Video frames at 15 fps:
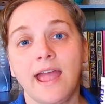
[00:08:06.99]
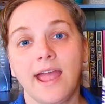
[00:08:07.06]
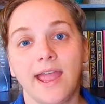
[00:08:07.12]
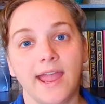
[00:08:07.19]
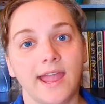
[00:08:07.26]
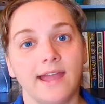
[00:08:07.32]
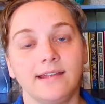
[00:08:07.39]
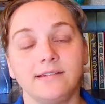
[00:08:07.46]

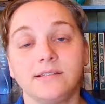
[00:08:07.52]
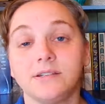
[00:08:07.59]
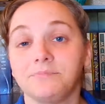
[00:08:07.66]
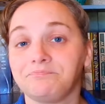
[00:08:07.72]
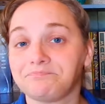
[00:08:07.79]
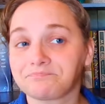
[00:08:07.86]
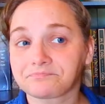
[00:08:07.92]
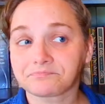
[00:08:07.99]
And
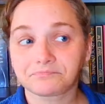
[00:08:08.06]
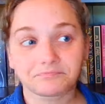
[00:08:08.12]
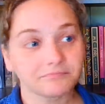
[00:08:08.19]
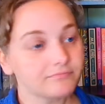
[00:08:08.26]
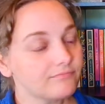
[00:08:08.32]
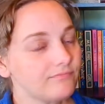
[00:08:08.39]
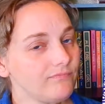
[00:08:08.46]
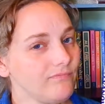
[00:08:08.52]

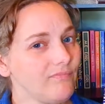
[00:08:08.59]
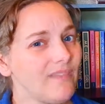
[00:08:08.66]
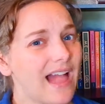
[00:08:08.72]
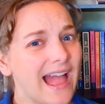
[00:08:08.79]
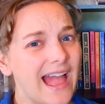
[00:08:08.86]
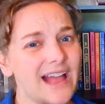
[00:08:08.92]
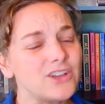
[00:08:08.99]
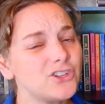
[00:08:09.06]

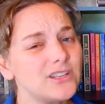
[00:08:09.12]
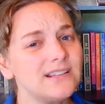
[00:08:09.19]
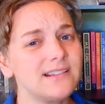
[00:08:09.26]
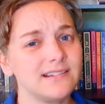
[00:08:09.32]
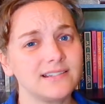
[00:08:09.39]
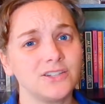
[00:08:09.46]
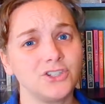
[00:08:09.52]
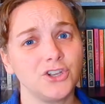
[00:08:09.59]
I actually
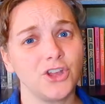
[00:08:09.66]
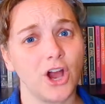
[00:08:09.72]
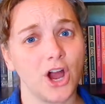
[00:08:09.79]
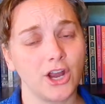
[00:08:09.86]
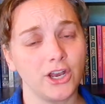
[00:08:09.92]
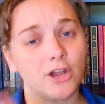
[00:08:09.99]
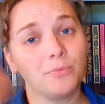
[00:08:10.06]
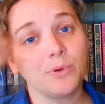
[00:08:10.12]
listened to the
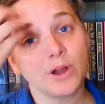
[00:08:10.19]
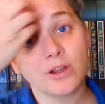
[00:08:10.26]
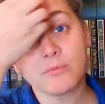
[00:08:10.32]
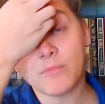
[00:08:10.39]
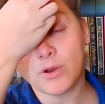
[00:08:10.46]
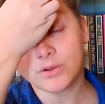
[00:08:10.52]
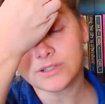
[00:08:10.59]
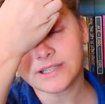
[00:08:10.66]
audiobook
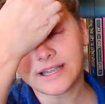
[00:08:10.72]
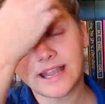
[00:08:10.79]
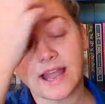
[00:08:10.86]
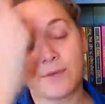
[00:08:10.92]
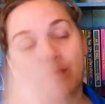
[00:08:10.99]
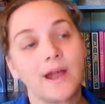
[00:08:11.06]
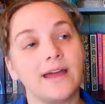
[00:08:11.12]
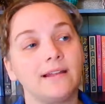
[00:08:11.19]
mostly. I
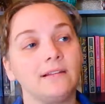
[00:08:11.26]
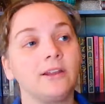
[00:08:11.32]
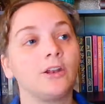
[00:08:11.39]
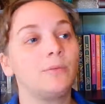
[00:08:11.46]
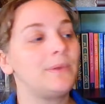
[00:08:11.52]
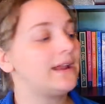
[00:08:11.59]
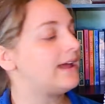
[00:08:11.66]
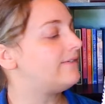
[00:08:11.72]
read a little
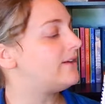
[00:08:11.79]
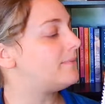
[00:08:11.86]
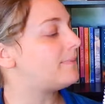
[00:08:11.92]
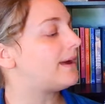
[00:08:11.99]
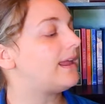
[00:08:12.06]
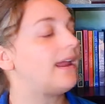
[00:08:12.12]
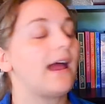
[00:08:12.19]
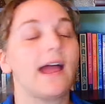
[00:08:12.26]
bit of it,
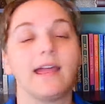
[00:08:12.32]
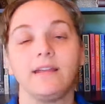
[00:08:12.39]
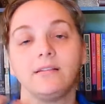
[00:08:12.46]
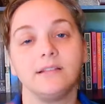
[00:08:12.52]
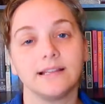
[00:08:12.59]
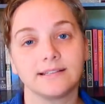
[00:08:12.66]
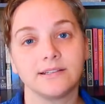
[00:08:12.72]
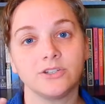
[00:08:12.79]
but I
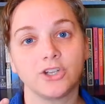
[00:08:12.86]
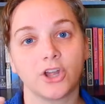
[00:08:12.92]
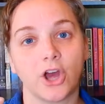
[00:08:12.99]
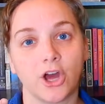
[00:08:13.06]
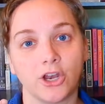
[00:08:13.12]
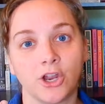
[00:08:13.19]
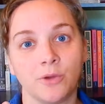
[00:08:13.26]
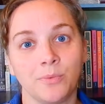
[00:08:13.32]
listened to the
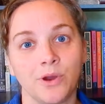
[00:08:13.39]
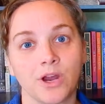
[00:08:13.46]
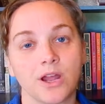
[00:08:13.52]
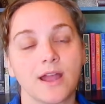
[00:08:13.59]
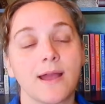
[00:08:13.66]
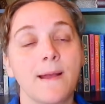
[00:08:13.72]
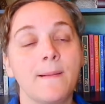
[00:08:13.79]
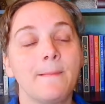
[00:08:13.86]
audiobook,
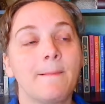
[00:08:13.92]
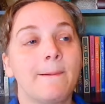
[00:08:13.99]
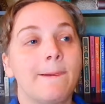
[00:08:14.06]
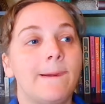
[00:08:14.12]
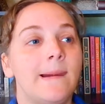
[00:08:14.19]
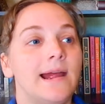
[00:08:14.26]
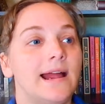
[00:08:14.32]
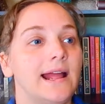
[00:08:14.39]

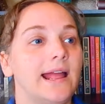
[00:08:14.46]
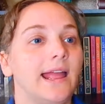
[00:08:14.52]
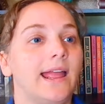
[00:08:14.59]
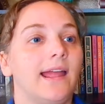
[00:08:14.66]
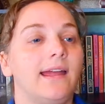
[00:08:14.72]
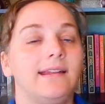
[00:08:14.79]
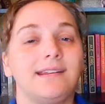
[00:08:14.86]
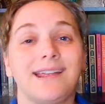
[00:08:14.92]

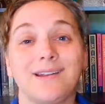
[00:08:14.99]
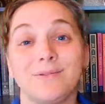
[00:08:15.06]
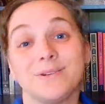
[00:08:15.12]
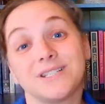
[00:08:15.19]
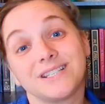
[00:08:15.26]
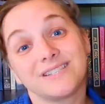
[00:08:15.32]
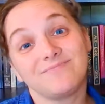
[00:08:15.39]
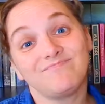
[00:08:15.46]
and it was,